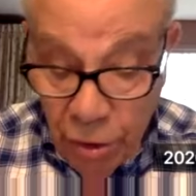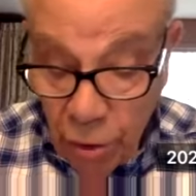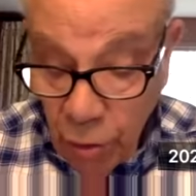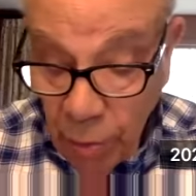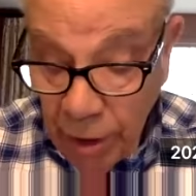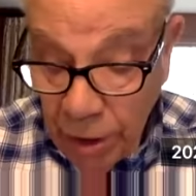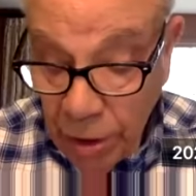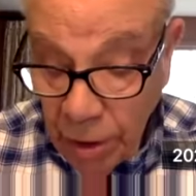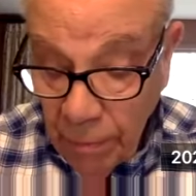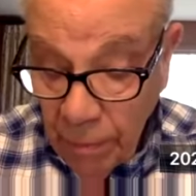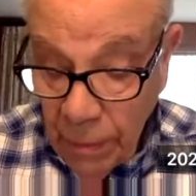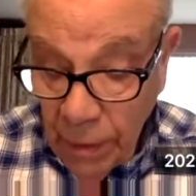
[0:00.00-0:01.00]
You're amazing.
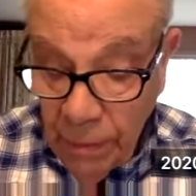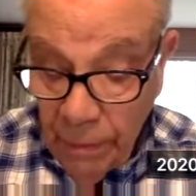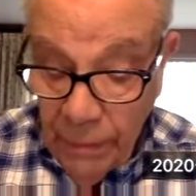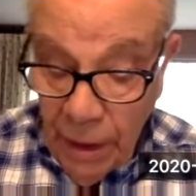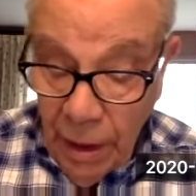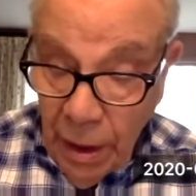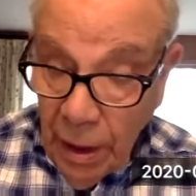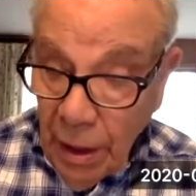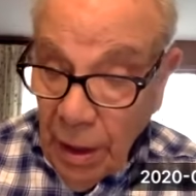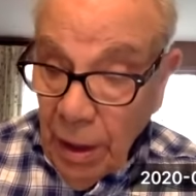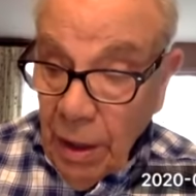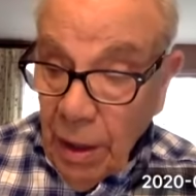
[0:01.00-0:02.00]

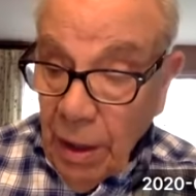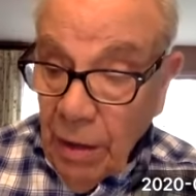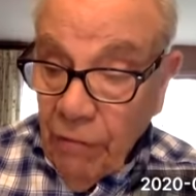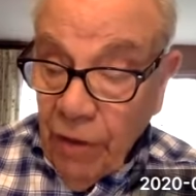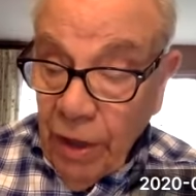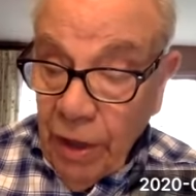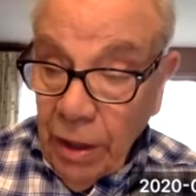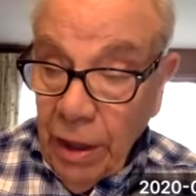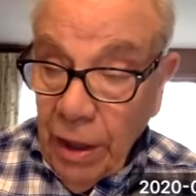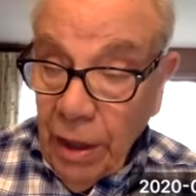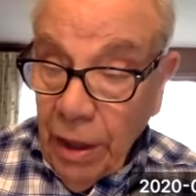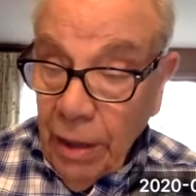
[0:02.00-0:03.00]
And
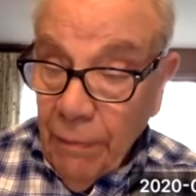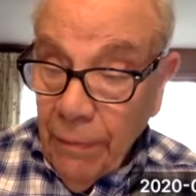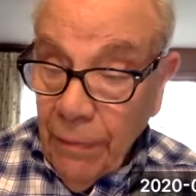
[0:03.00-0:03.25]
finally, I'm